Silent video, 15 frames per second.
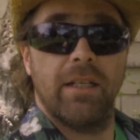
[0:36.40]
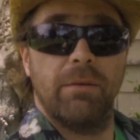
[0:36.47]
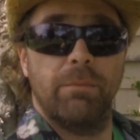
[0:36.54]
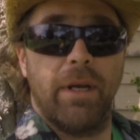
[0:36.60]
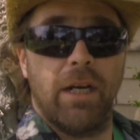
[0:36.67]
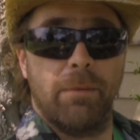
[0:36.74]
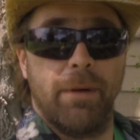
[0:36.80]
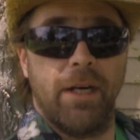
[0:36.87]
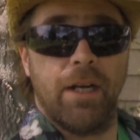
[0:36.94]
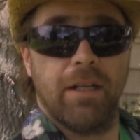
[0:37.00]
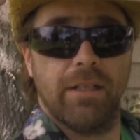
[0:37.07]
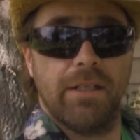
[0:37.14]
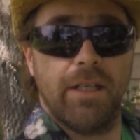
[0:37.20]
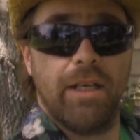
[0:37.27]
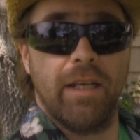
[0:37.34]
you may or may
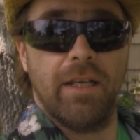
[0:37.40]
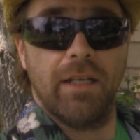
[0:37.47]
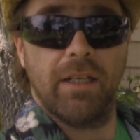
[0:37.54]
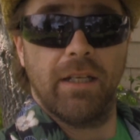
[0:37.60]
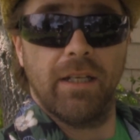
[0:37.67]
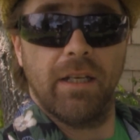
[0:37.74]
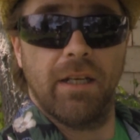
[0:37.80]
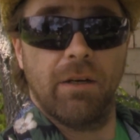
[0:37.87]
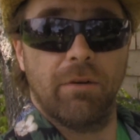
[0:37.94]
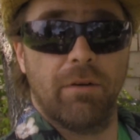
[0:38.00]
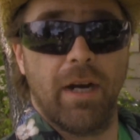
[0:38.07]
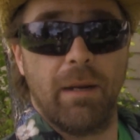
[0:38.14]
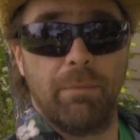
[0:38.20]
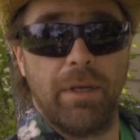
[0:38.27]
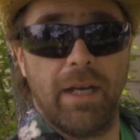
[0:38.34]
not see
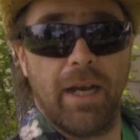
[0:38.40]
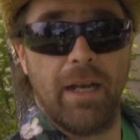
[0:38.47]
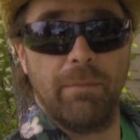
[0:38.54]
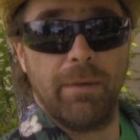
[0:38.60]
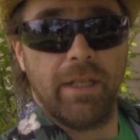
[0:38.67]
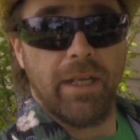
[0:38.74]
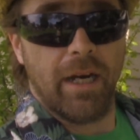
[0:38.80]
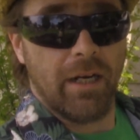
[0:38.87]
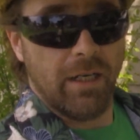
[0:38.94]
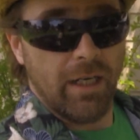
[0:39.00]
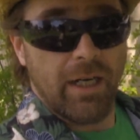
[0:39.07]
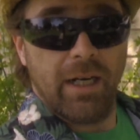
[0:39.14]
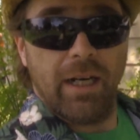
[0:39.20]
right behind me there.